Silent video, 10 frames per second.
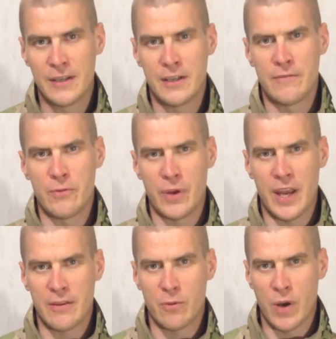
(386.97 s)
If you
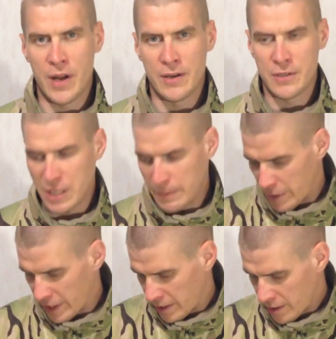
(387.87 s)
get one
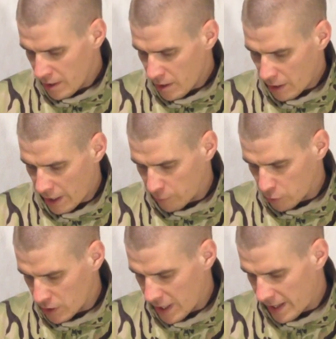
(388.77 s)
cheaply, I
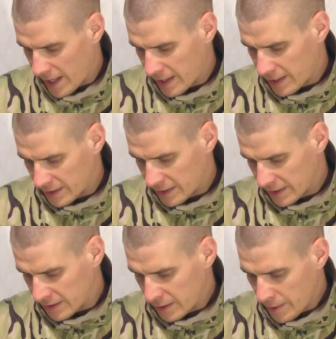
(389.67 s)
would say that it
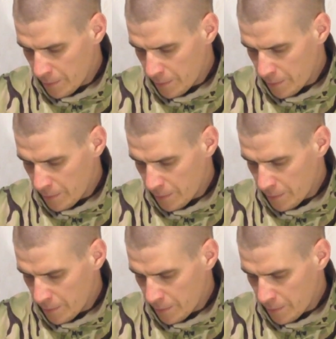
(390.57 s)
is